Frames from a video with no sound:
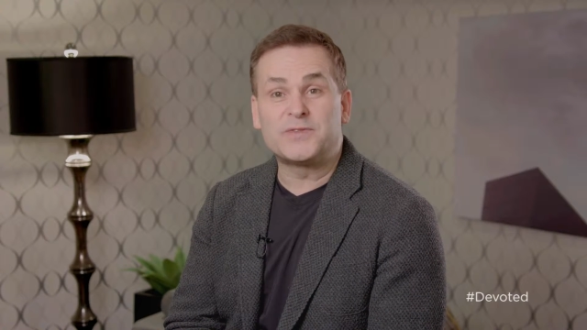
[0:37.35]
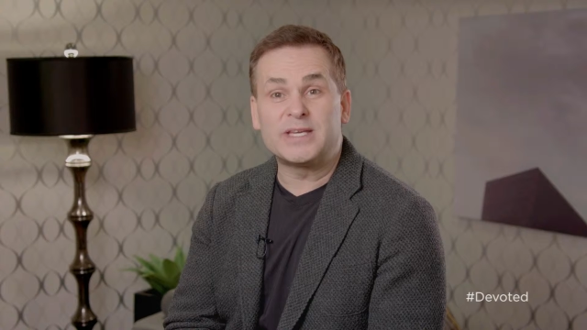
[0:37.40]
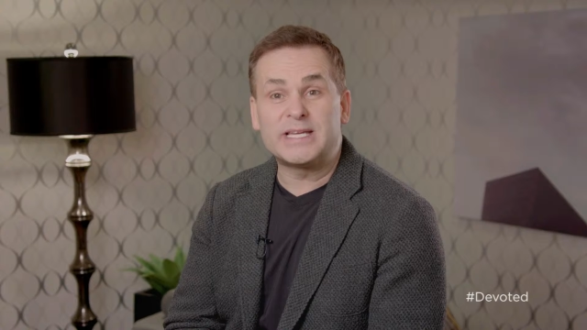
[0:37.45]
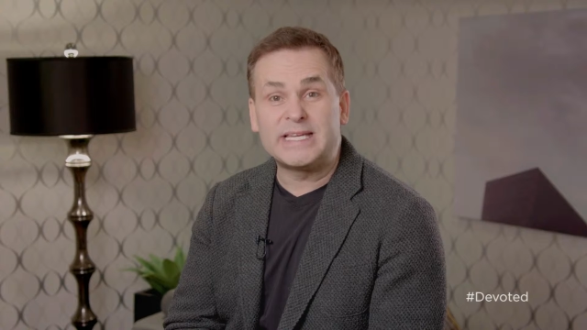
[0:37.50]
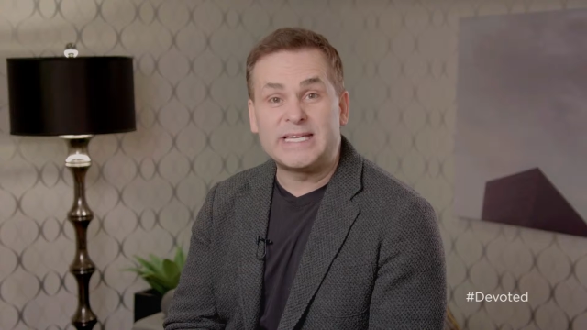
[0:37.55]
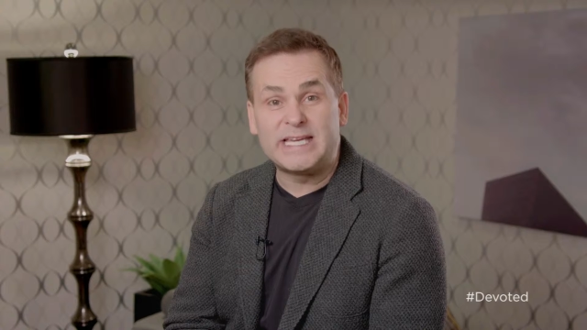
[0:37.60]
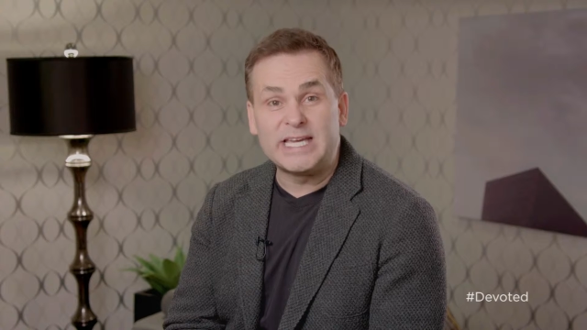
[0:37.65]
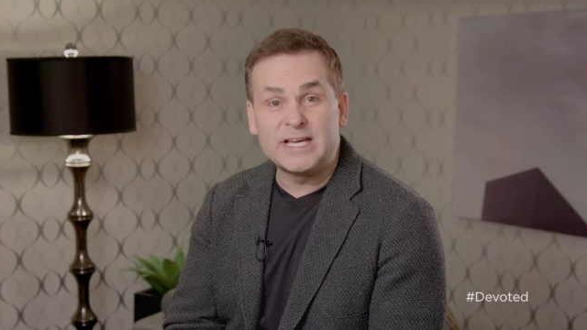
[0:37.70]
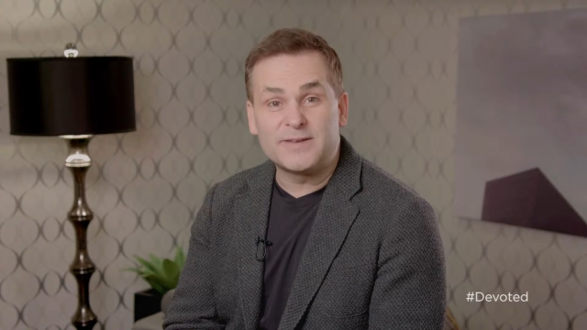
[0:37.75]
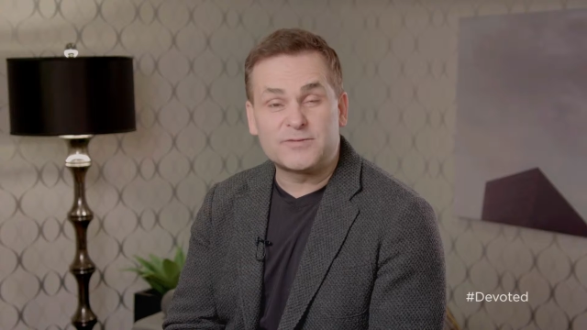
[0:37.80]
the
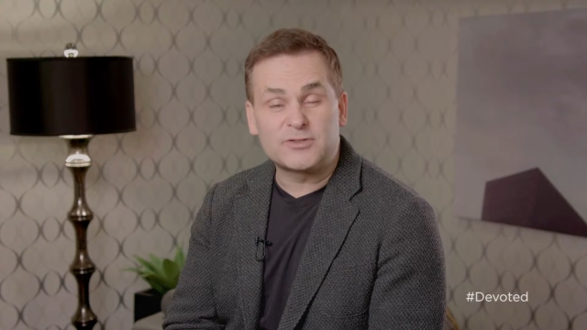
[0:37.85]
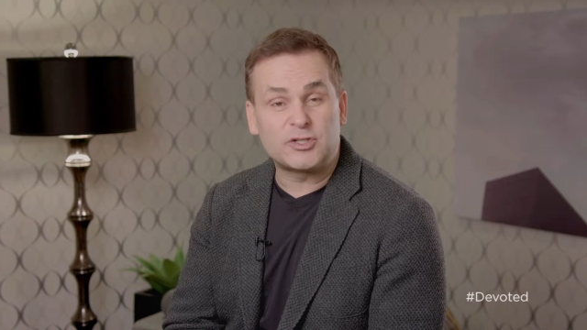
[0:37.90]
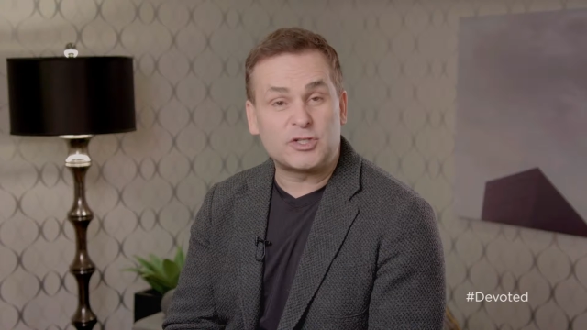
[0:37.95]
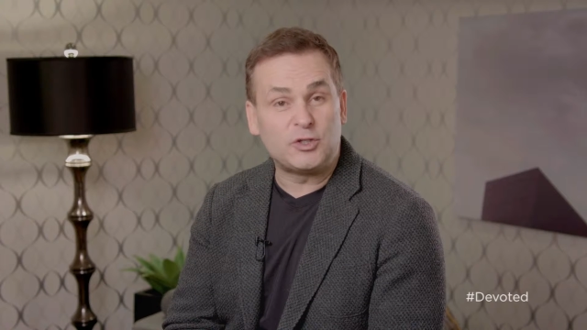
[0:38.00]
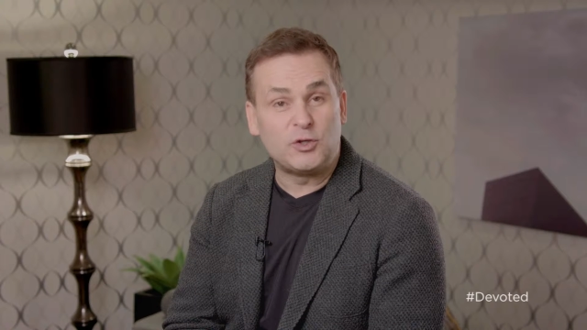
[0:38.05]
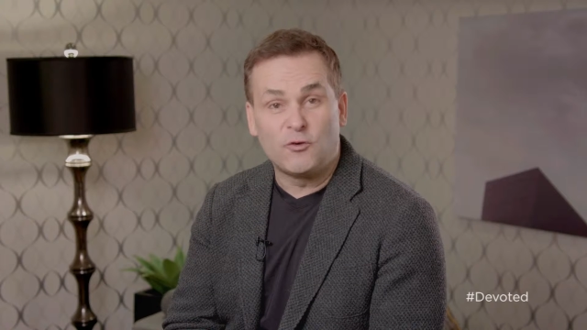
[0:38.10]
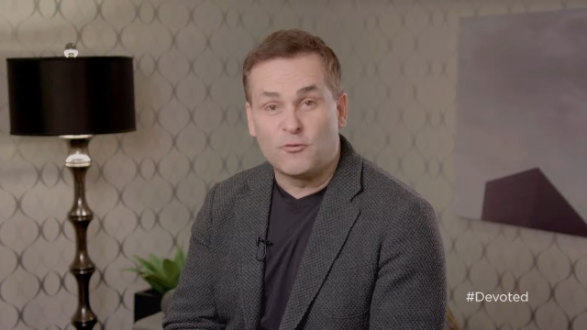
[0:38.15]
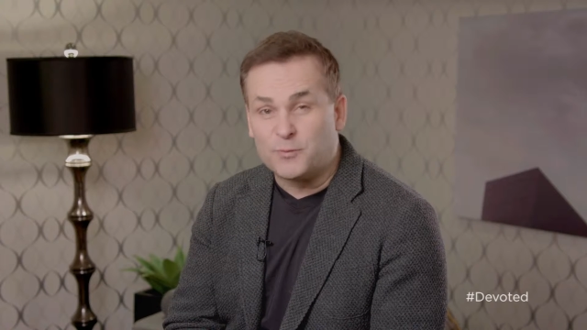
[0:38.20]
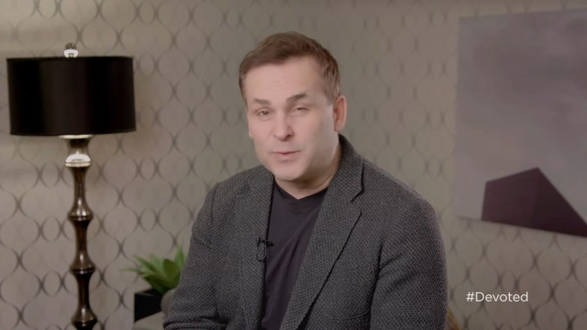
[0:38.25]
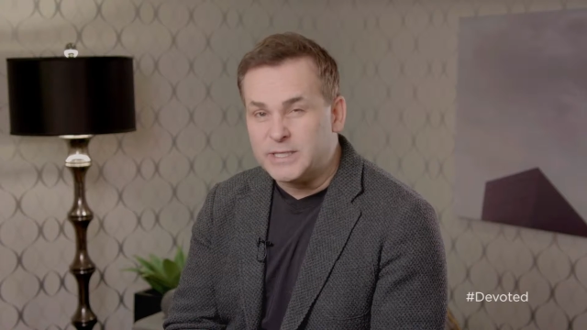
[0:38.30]
gifts
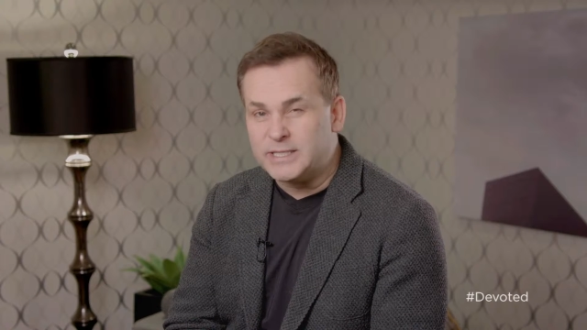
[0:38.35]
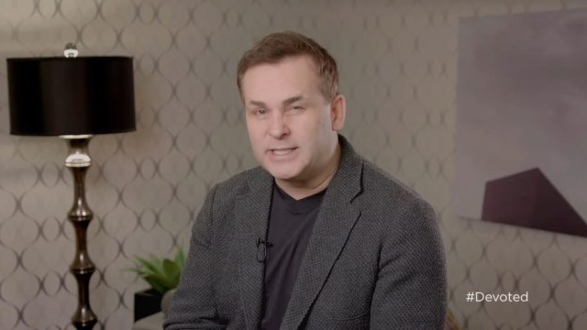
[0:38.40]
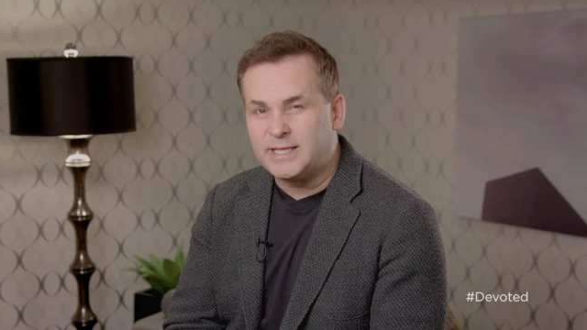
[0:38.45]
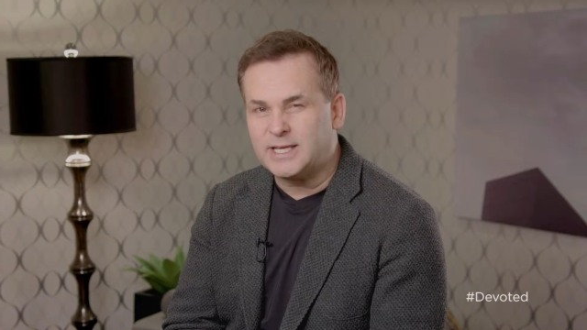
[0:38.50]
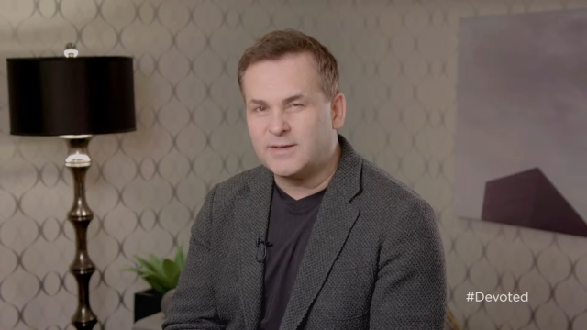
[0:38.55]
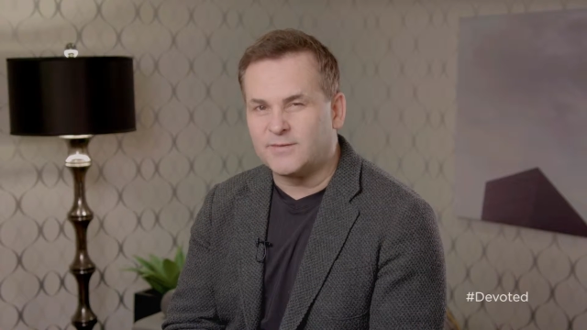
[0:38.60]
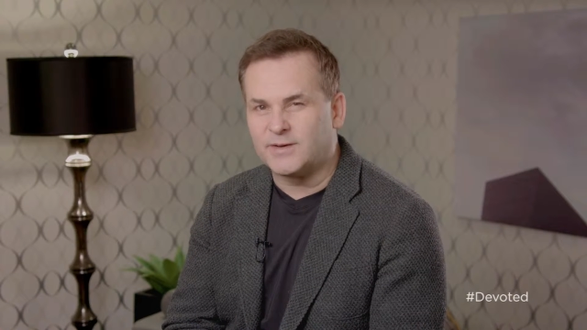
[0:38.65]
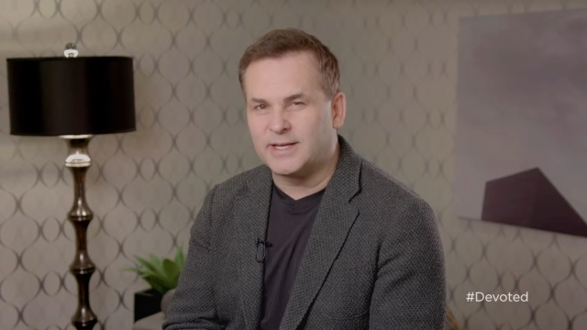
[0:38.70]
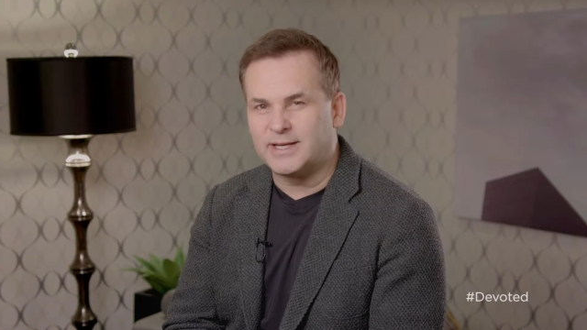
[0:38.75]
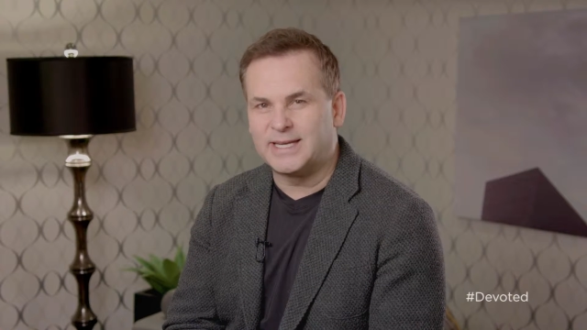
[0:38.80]
you've been
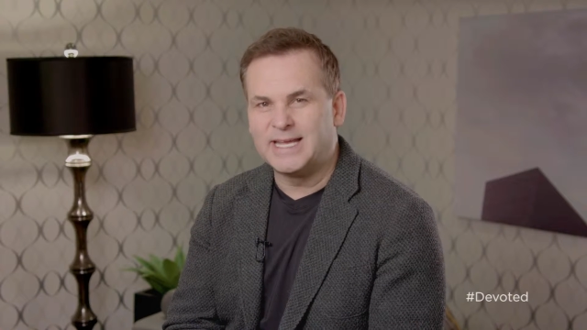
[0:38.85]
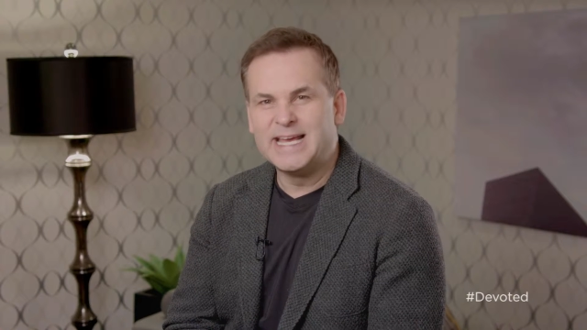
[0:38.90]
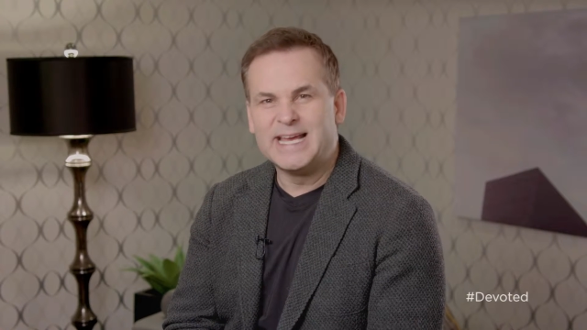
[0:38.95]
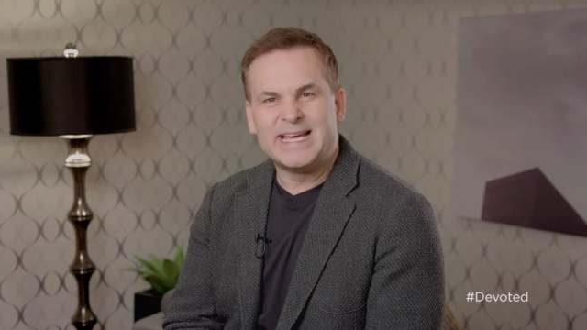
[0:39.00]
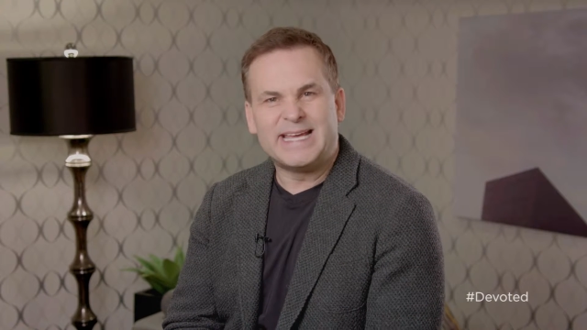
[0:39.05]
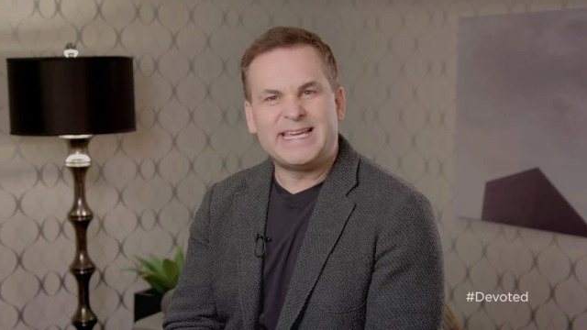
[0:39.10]
given.